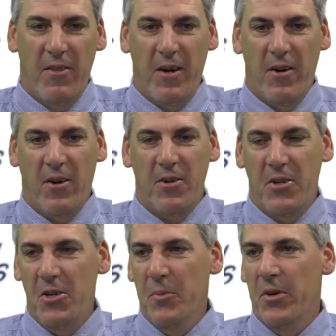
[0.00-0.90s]
There are
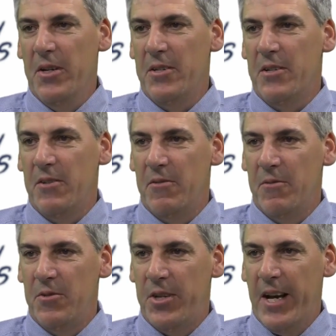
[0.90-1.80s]
numerous
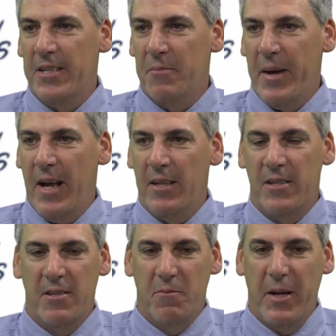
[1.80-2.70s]
checks and
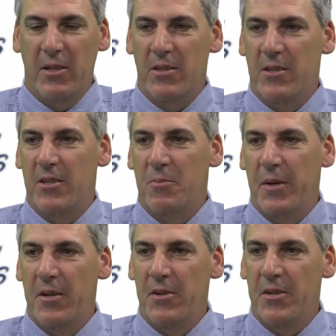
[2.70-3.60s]
balances, belts and
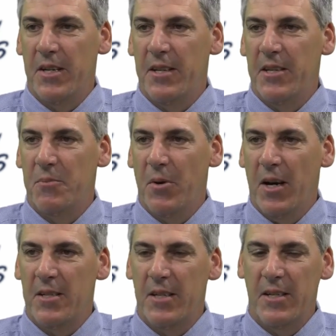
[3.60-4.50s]
suspenders in this
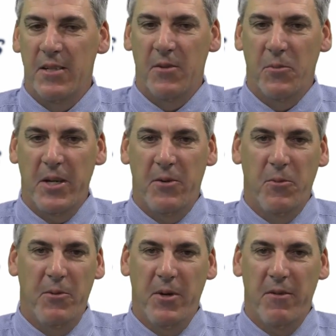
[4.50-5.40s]
process. We,
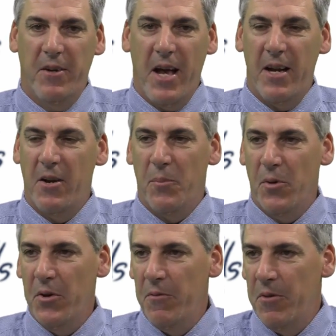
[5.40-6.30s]
we wouldn't have gotten it
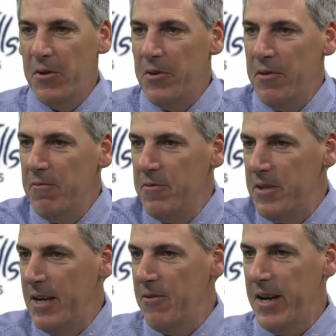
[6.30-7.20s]
approved through the
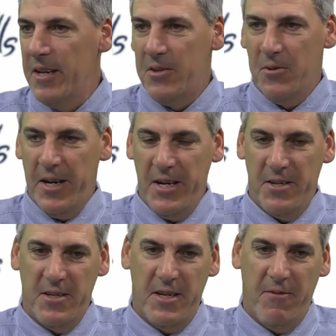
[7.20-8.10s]
state regulatory
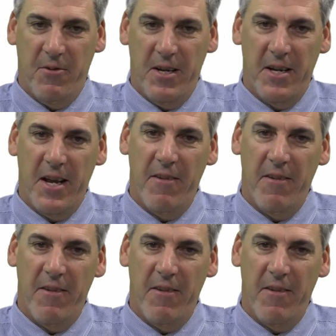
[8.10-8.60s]
agency if we didn't